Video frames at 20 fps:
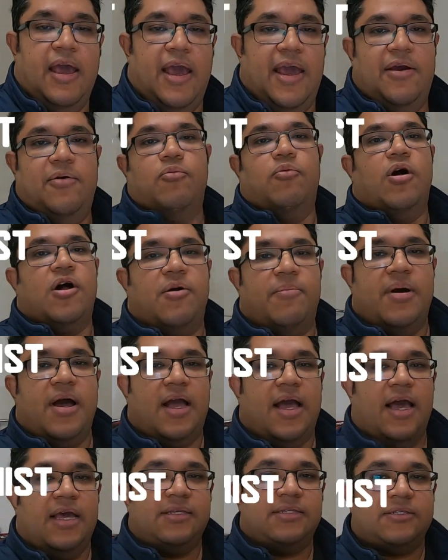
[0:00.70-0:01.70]
Hey, welcome
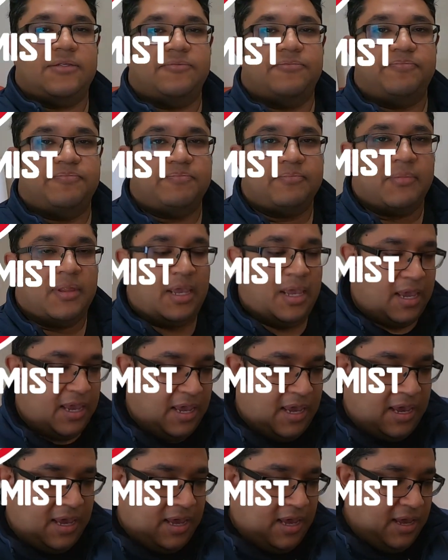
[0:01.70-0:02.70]
back, guys.
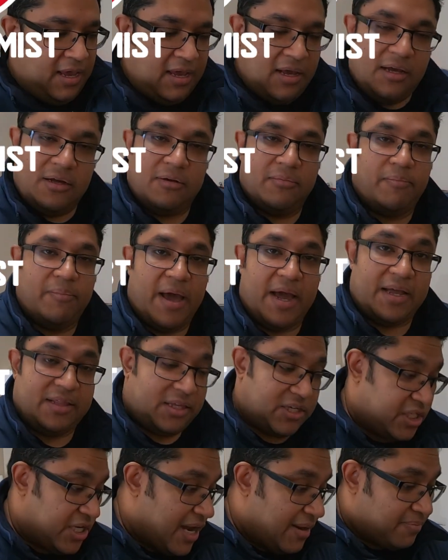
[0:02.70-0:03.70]
Back at
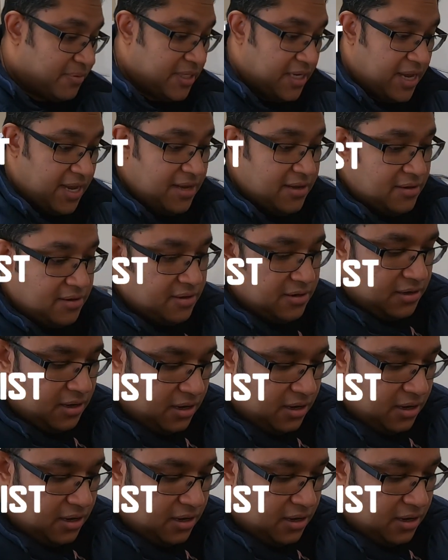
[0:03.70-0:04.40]
the shop today.